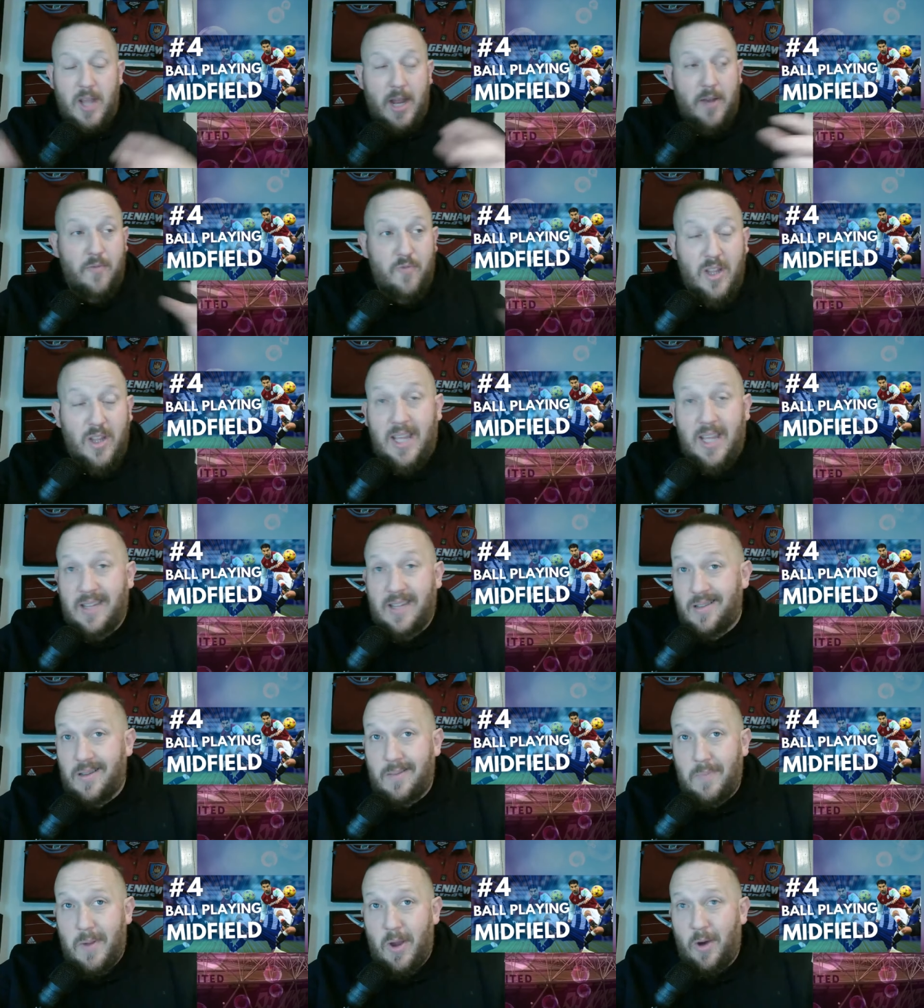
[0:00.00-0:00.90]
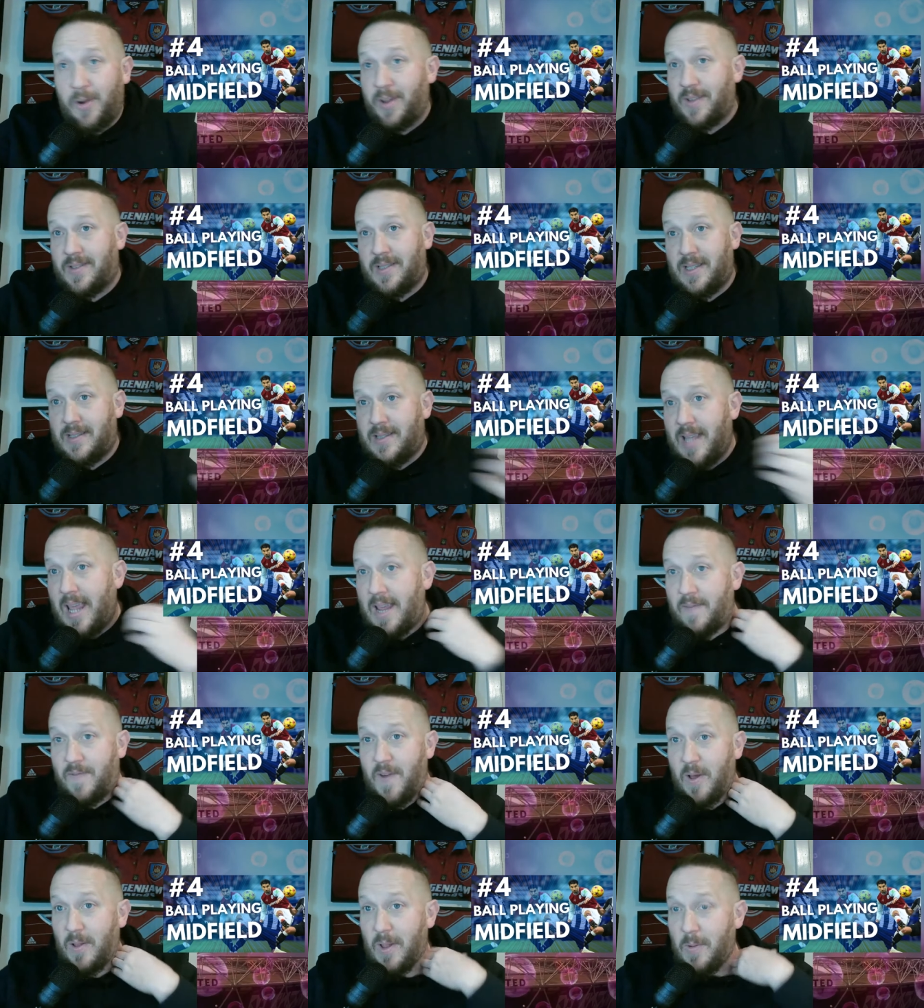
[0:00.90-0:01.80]
And really, to be honest, today
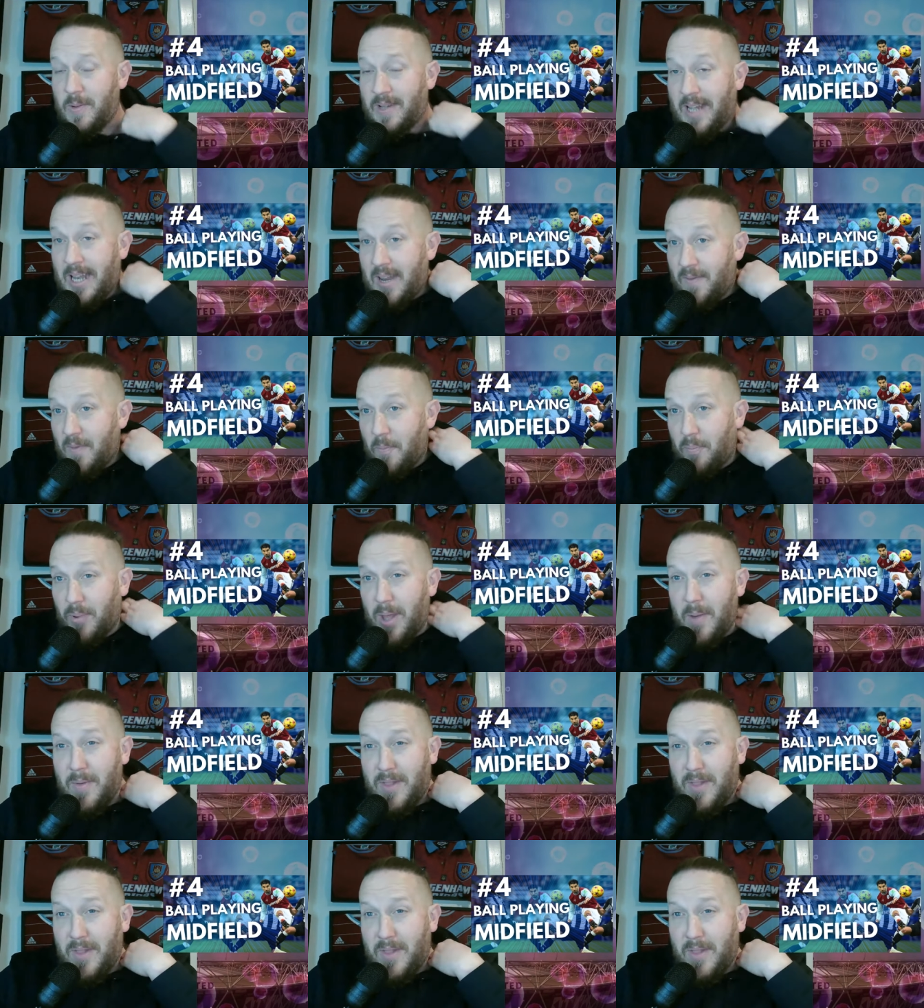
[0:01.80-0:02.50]
felt like we didn't even play